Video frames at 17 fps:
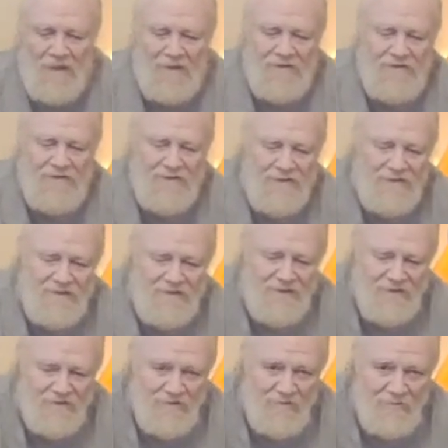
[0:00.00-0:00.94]
He didn't
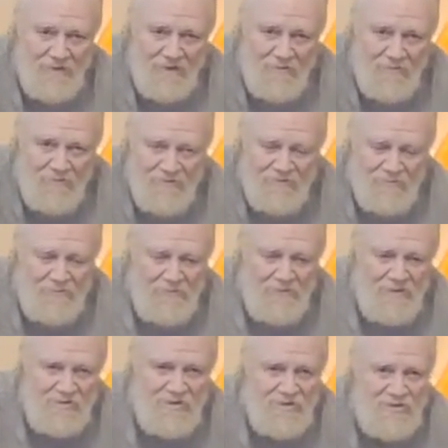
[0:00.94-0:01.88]
care about what the
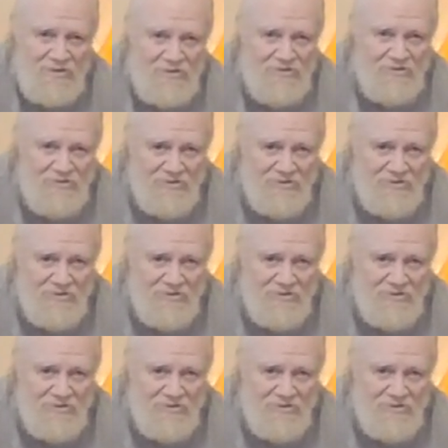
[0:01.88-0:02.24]
benches